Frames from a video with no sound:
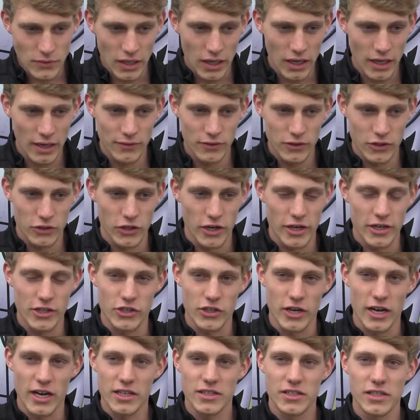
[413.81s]
have a great
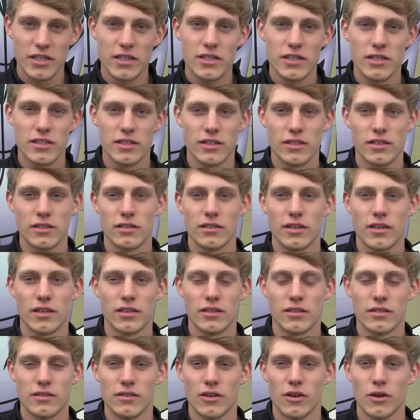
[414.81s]
track season
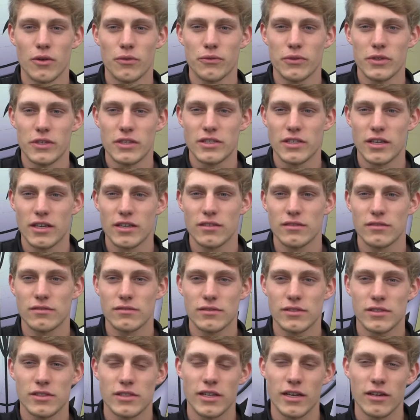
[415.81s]
and hopefully set
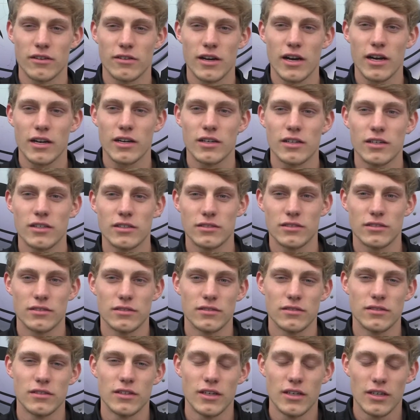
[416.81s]
a state record.
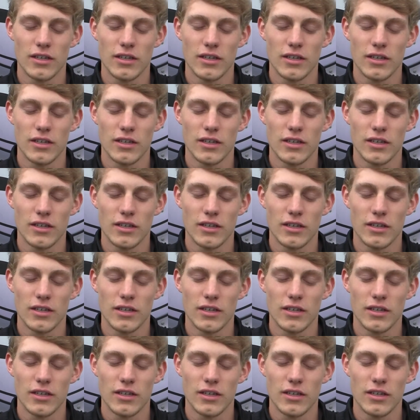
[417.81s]
And